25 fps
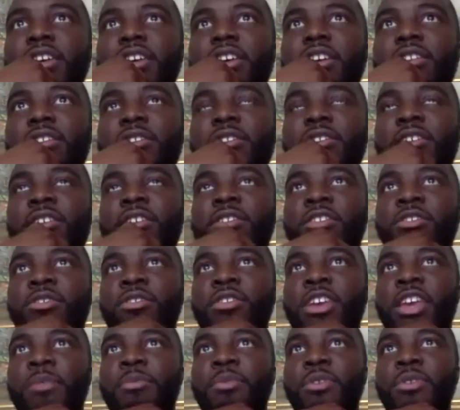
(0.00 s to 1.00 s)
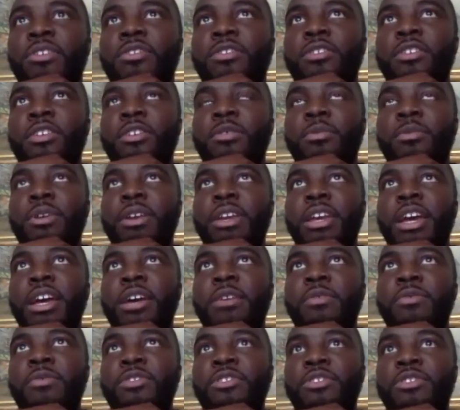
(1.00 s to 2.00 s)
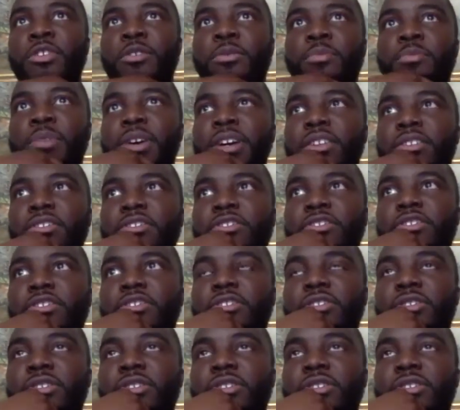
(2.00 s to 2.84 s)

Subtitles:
in terms of UK music, we have so much,